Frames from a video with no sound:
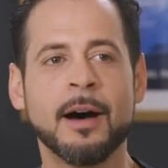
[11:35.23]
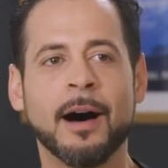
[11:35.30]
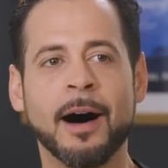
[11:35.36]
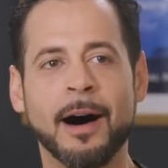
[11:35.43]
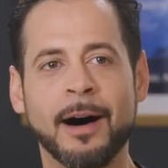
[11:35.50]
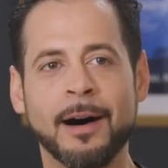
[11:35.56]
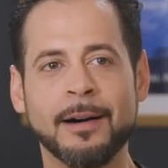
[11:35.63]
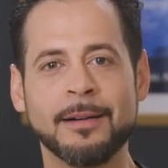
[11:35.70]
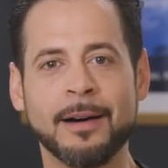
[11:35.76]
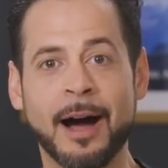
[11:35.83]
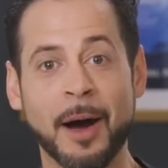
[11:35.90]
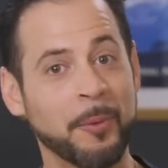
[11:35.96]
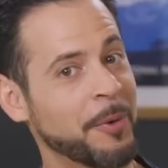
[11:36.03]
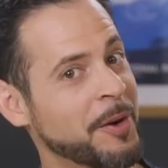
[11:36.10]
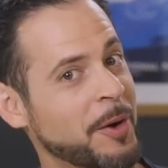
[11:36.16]
Uh,
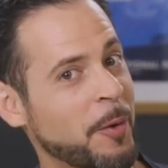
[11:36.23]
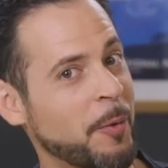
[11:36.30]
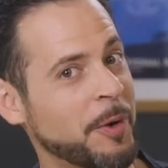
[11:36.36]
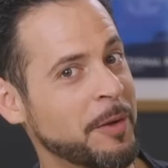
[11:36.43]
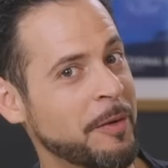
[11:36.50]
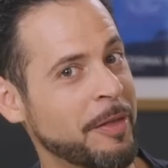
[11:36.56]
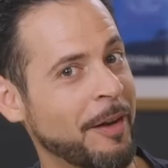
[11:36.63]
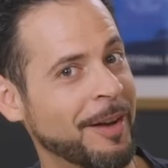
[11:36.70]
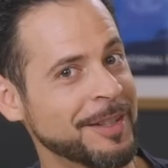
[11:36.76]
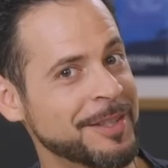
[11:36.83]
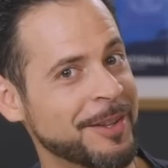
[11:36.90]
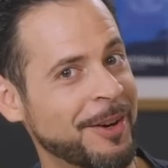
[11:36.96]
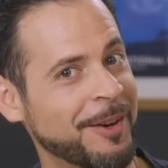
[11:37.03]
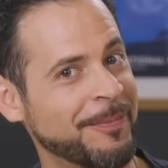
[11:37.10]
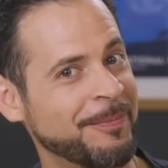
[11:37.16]
I want to know what your thoughts
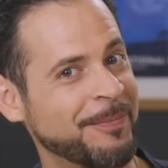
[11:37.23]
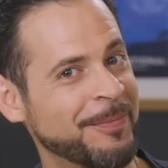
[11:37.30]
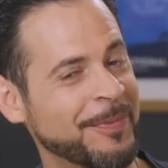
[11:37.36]
are.